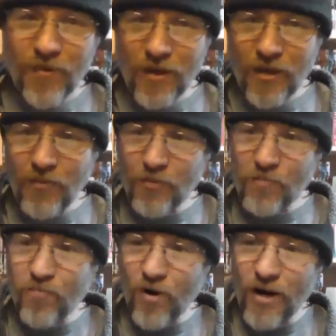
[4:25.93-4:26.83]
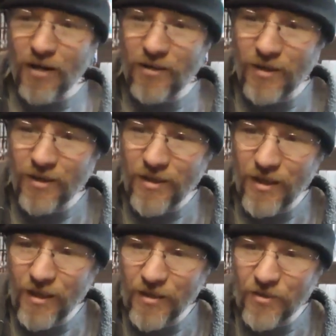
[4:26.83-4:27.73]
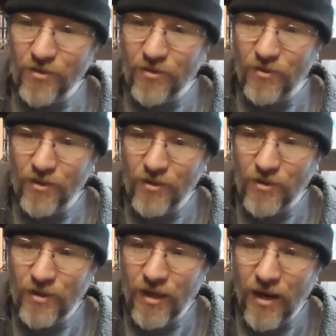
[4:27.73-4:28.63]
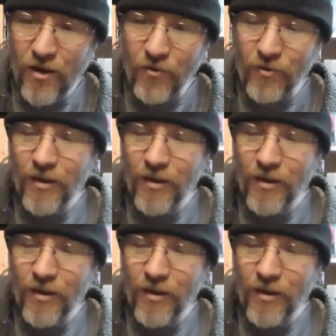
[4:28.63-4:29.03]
he was brought to this town.